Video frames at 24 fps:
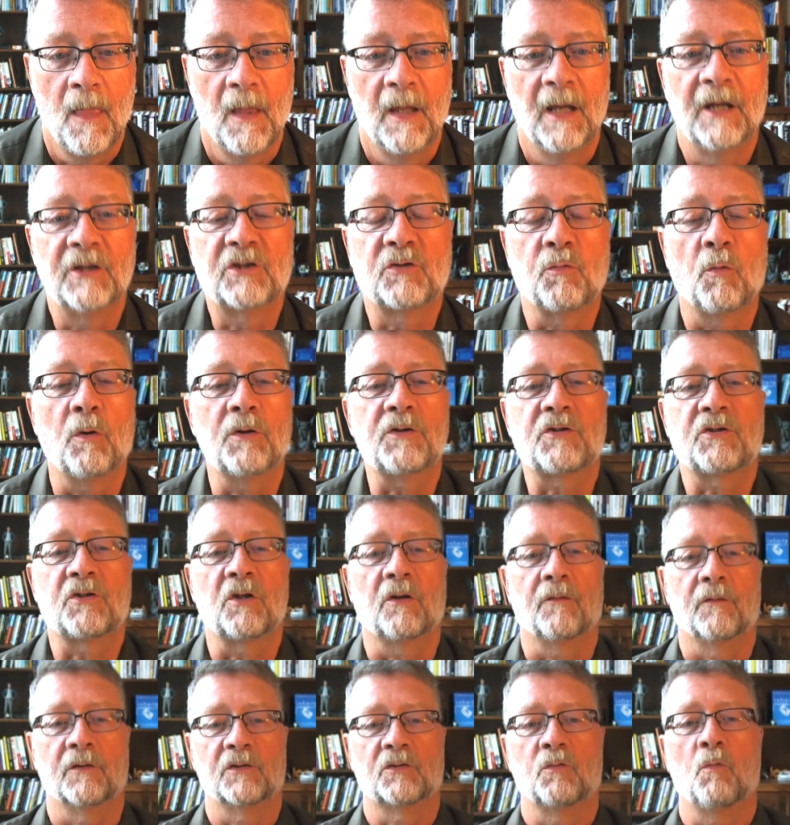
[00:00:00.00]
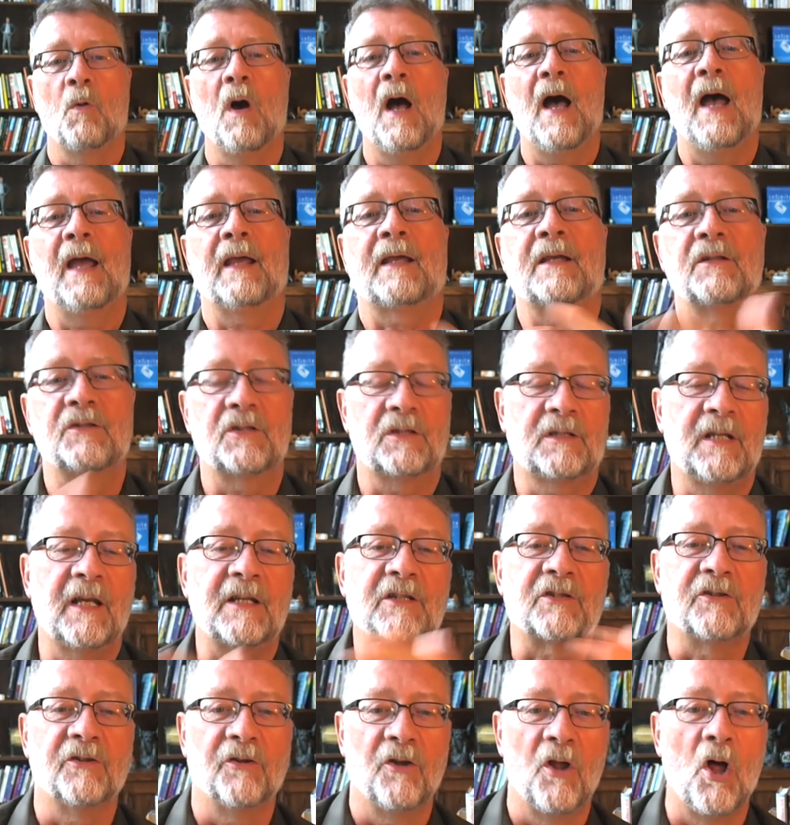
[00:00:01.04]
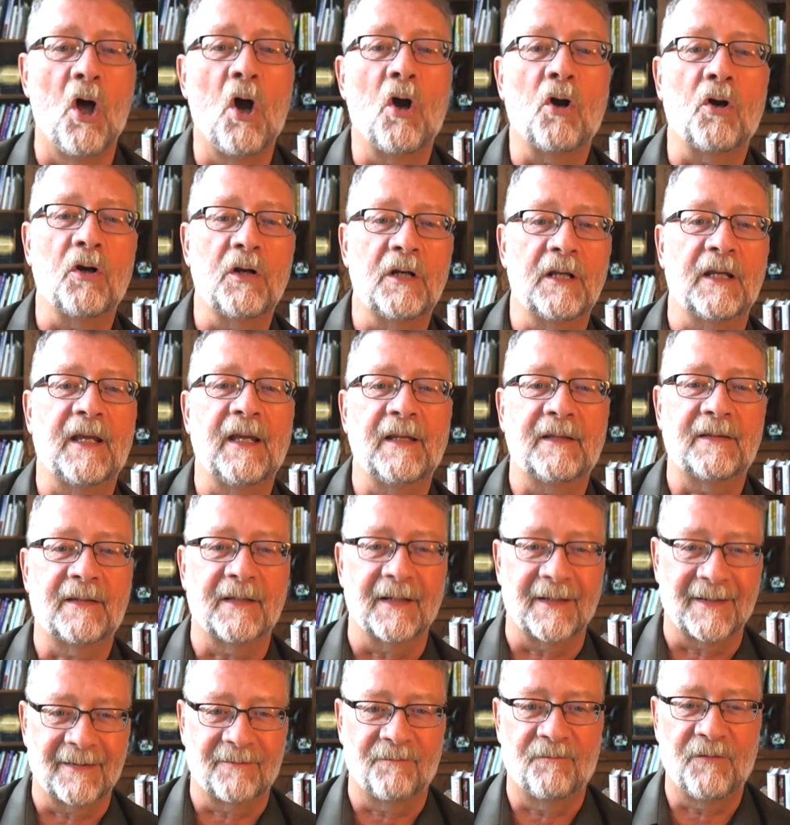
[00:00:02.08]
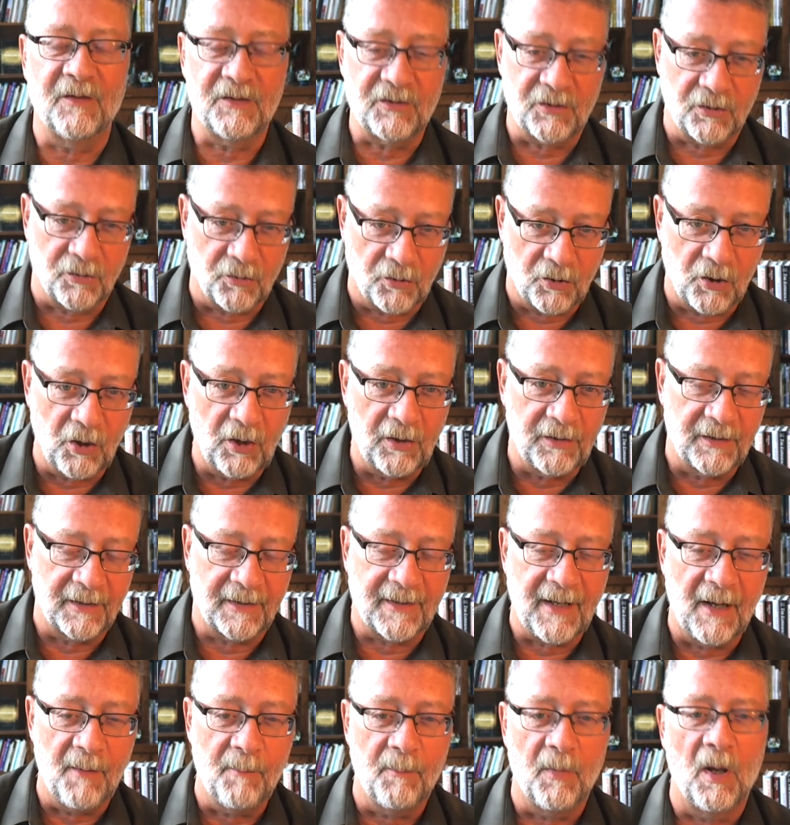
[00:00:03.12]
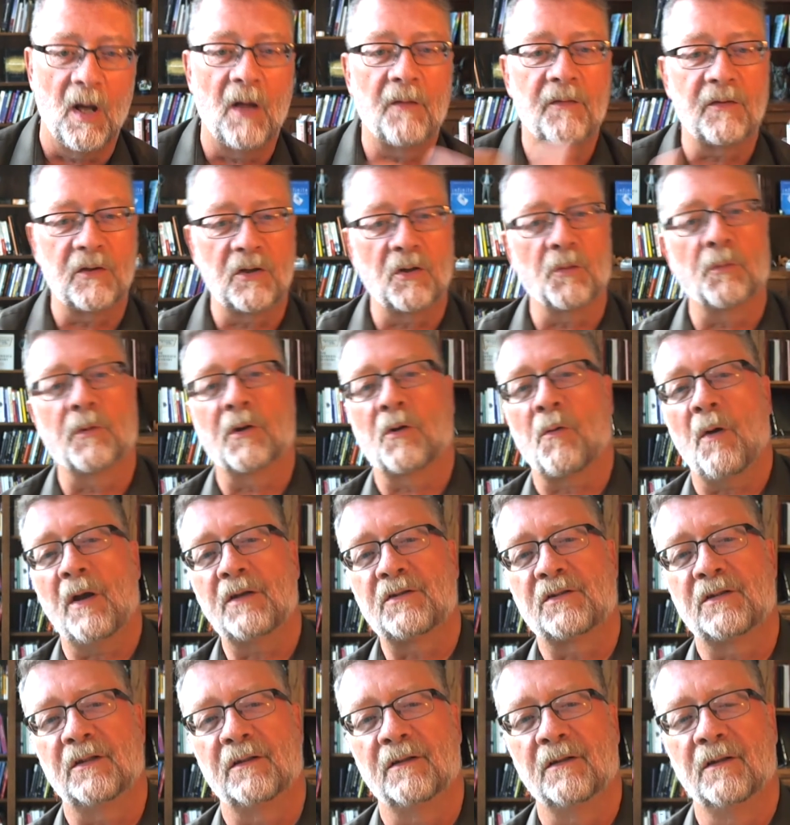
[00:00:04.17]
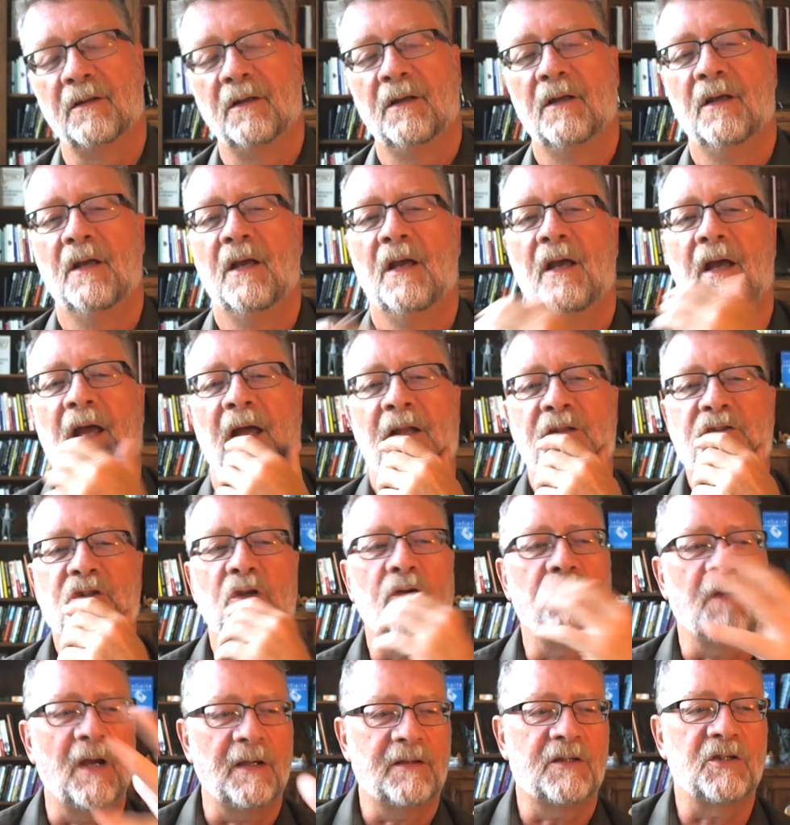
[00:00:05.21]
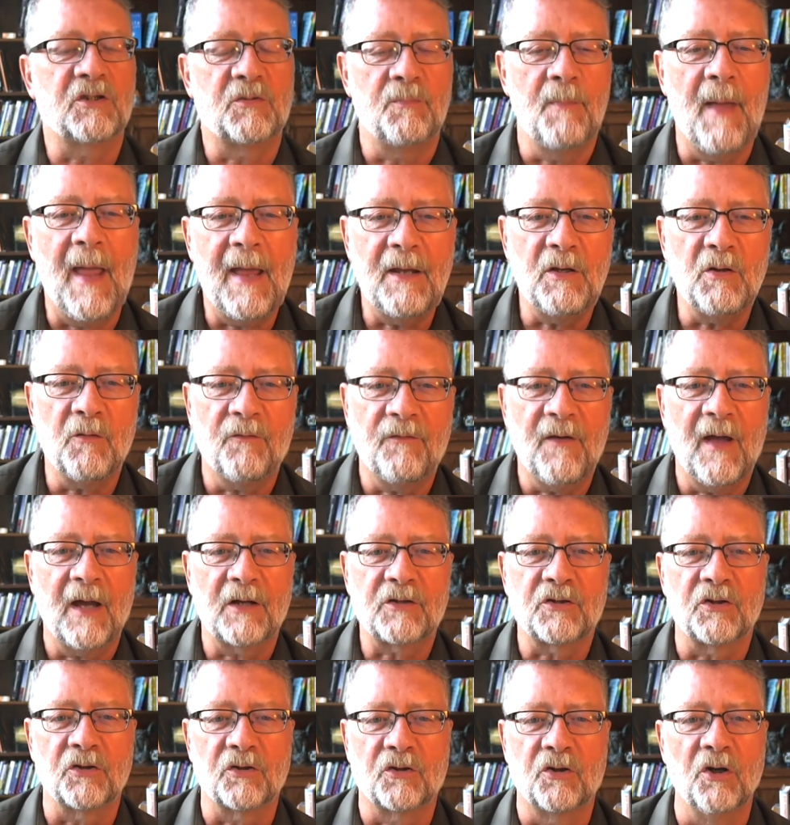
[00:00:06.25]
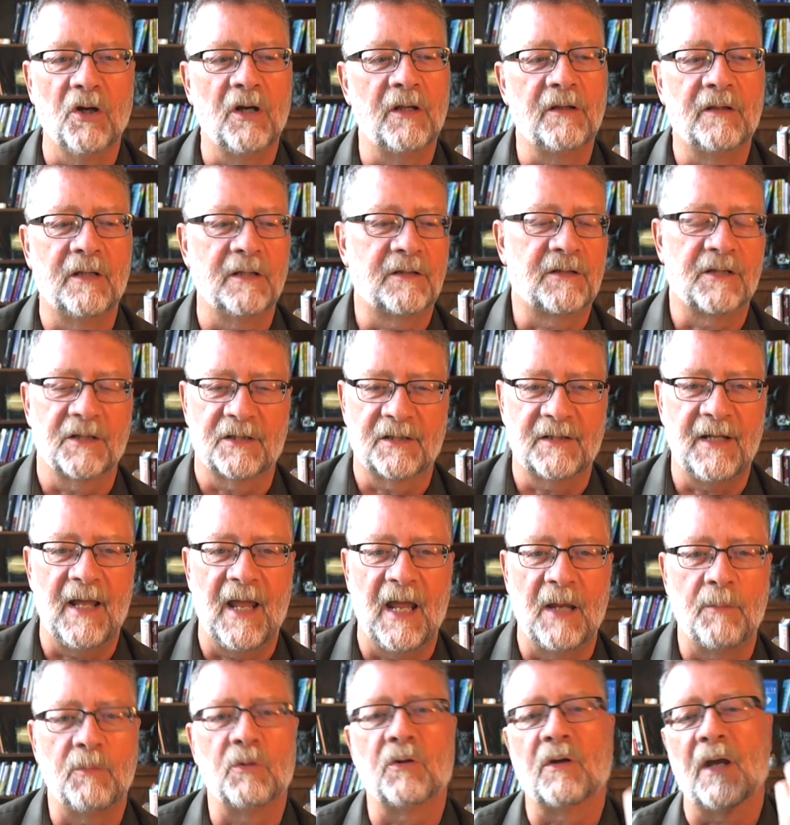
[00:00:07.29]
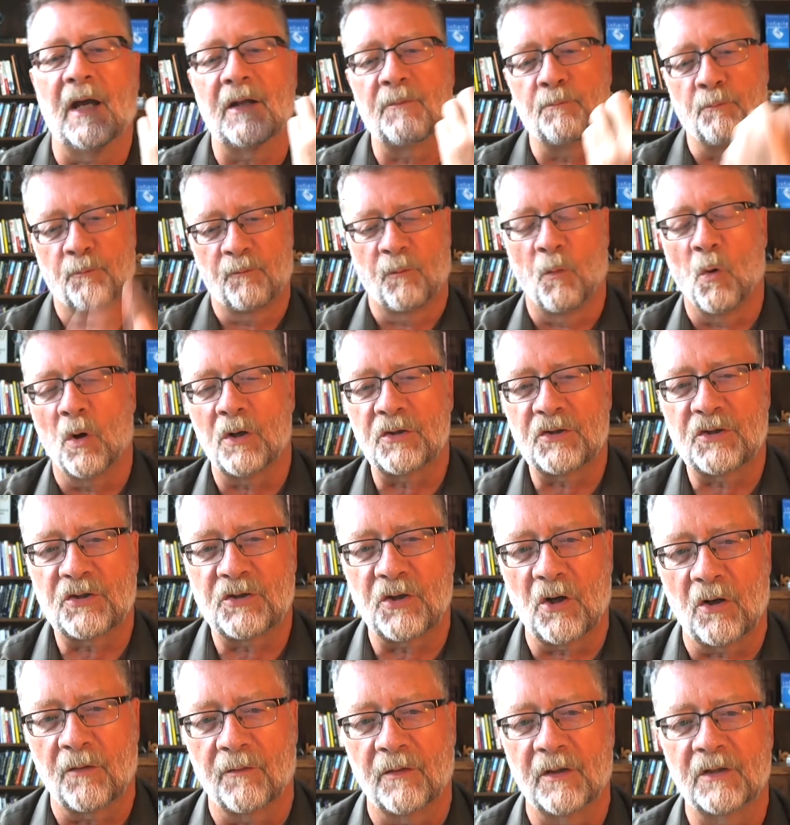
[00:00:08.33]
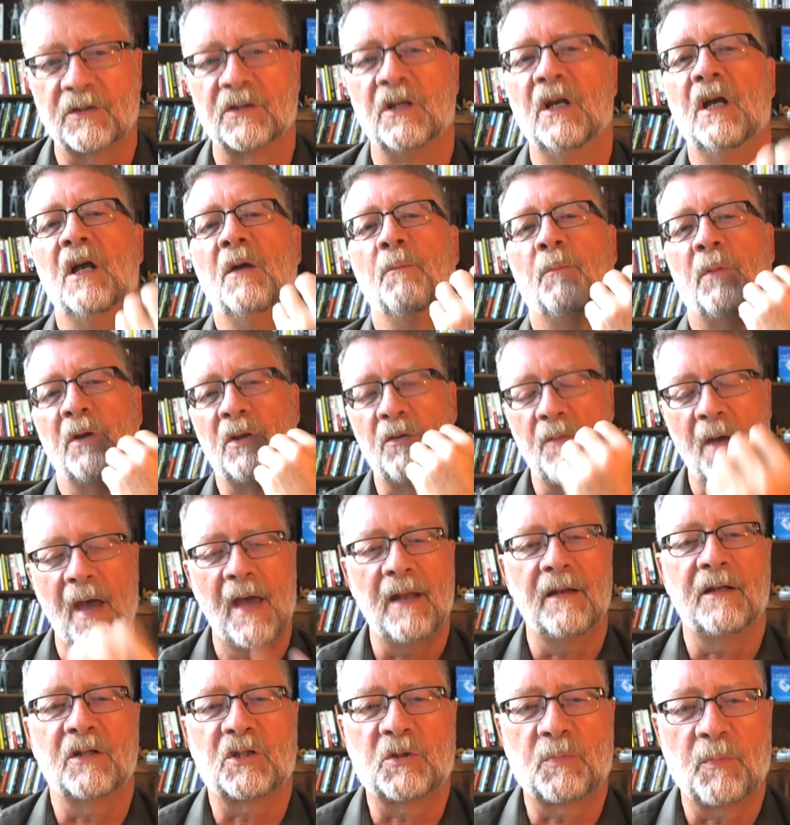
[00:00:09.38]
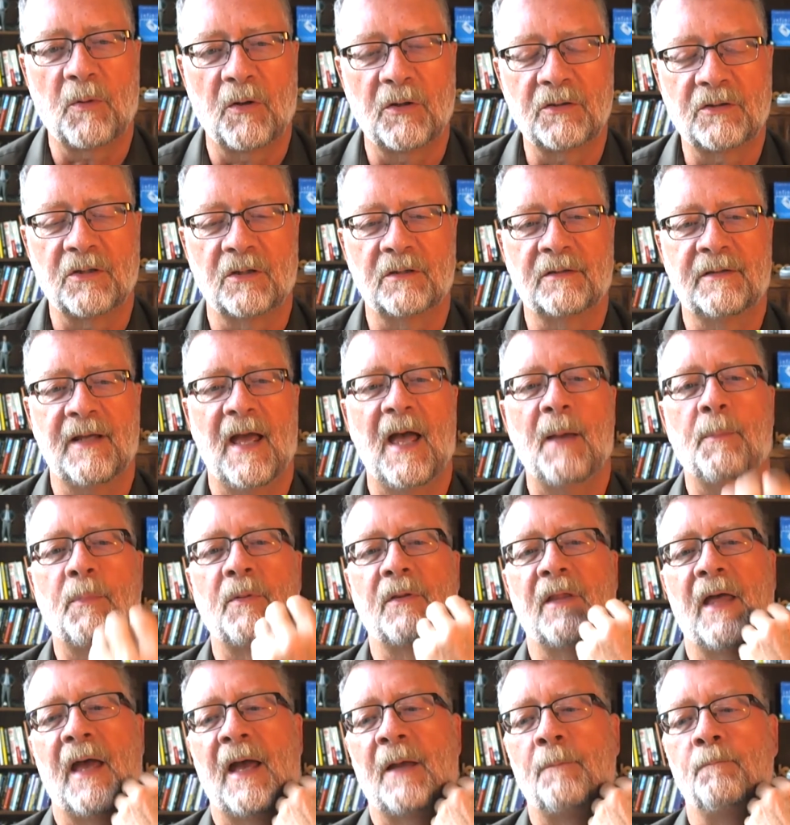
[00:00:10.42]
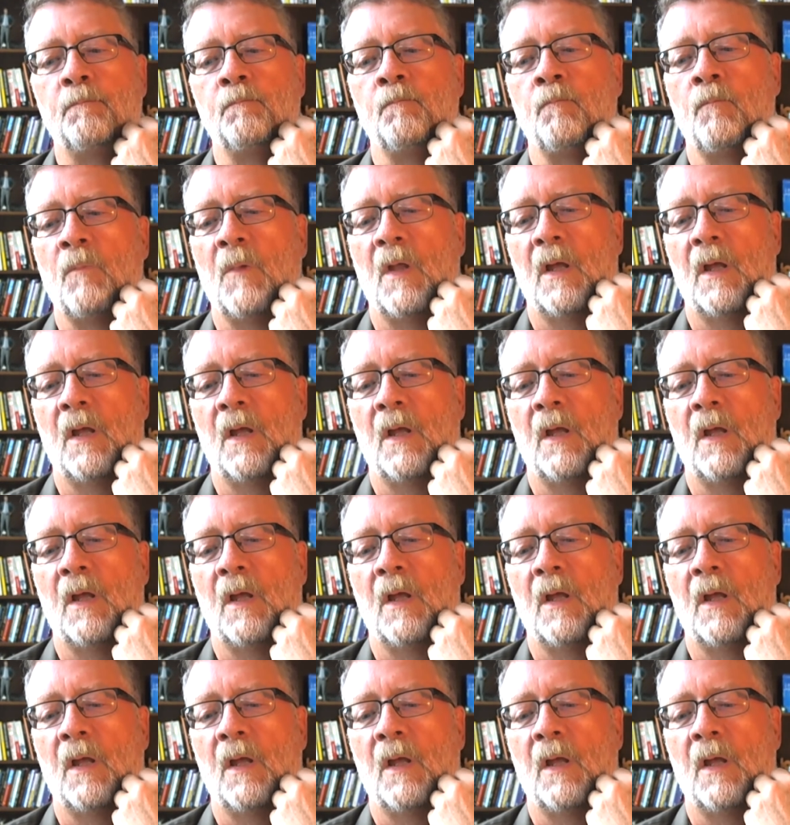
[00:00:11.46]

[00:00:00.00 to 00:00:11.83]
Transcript: It's worse service. Why? Because it takes longer to get the physical good, the gumball that you requested. And so you got this manufactured good that's the same. You got worse service, but you add an experience on top of that.